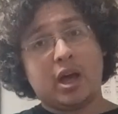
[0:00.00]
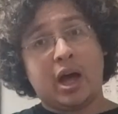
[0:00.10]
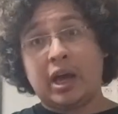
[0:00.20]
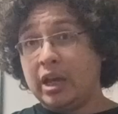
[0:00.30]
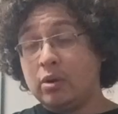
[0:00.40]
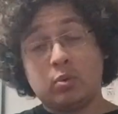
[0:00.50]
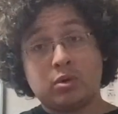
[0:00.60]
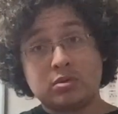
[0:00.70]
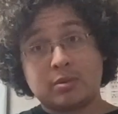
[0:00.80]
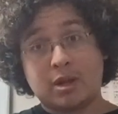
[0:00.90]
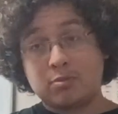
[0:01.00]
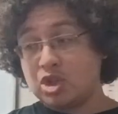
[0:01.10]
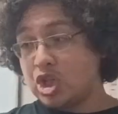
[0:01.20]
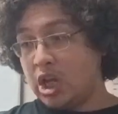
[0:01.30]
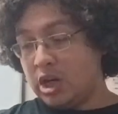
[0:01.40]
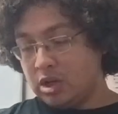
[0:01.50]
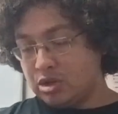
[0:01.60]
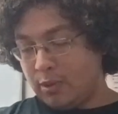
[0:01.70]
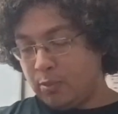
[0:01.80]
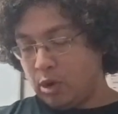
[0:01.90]
I will sometimes cheat and
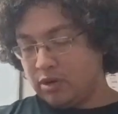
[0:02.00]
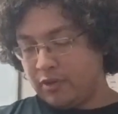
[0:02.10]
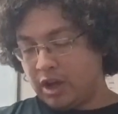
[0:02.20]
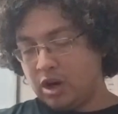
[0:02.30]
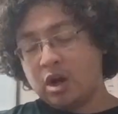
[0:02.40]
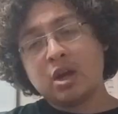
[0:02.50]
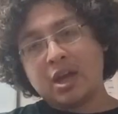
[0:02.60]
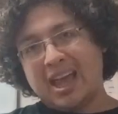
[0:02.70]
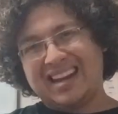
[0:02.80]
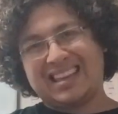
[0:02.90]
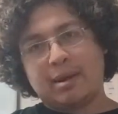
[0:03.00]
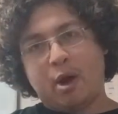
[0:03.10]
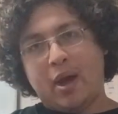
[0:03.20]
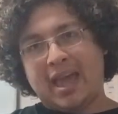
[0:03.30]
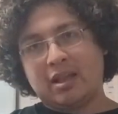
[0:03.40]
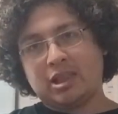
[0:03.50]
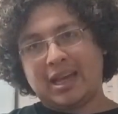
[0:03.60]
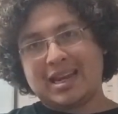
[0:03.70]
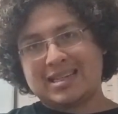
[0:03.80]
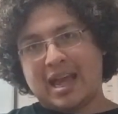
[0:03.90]
use my pointer finger and think about
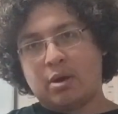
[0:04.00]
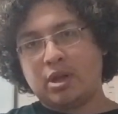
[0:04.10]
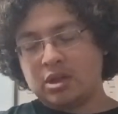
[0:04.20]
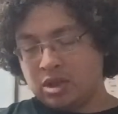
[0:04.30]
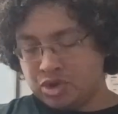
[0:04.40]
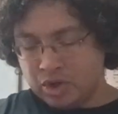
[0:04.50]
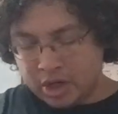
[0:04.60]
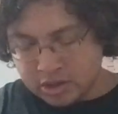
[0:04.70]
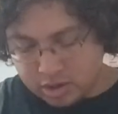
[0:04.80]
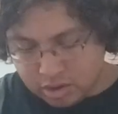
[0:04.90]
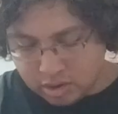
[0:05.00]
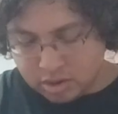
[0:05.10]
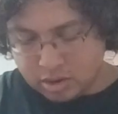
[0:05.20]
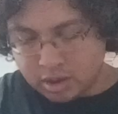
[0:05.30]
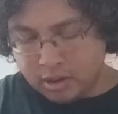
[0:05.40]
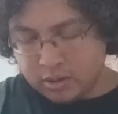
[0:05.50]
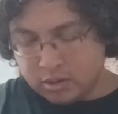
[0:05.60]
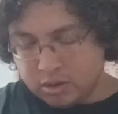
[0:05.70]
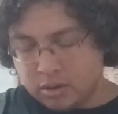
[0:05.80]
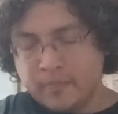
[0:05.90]
angling it down into the strings,
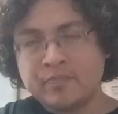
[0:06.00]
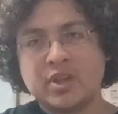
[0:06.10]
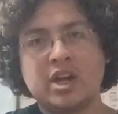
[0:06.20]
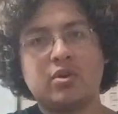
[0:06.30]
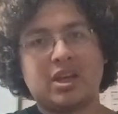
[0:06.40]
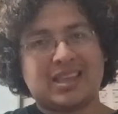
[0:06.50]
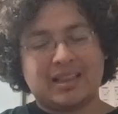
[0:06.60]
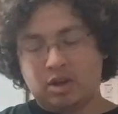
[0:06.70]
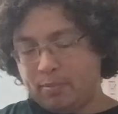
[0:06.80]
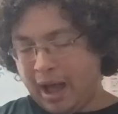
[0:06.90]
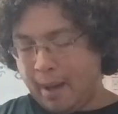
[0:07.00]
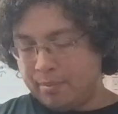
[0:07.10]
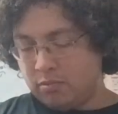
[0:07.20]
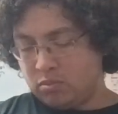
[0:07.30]
and you'll get that little pop.